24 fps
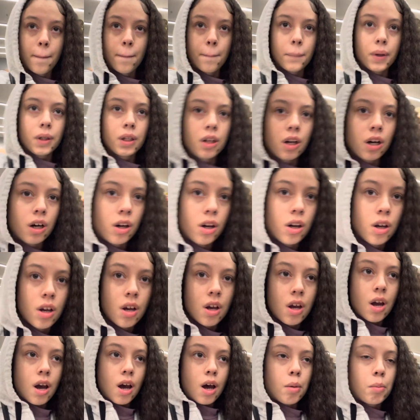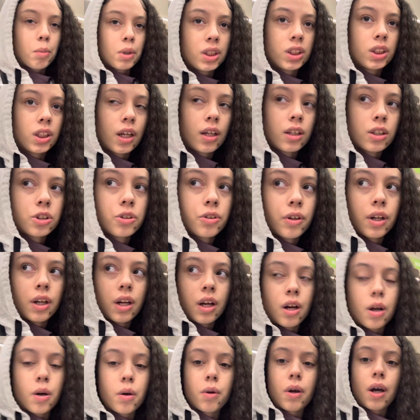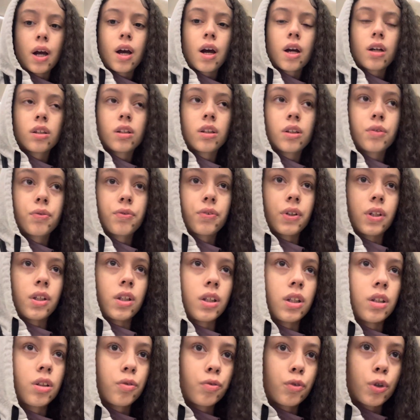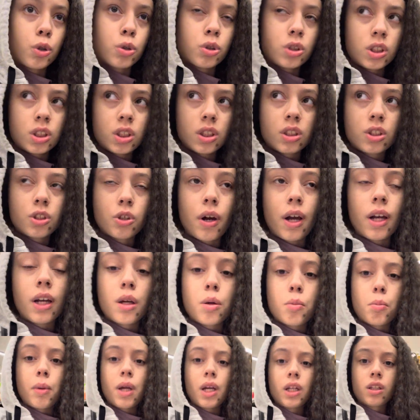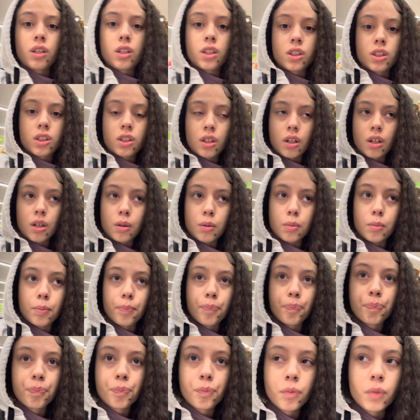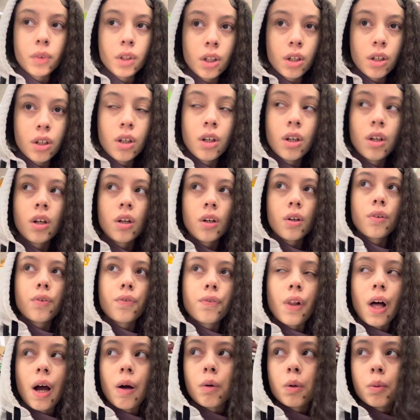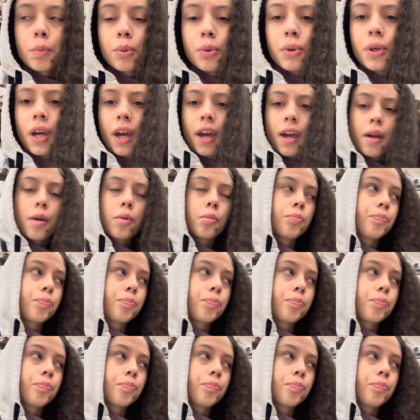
But y'all, I'm right now. I gotta look for roses so I can make this um, flower bouquet.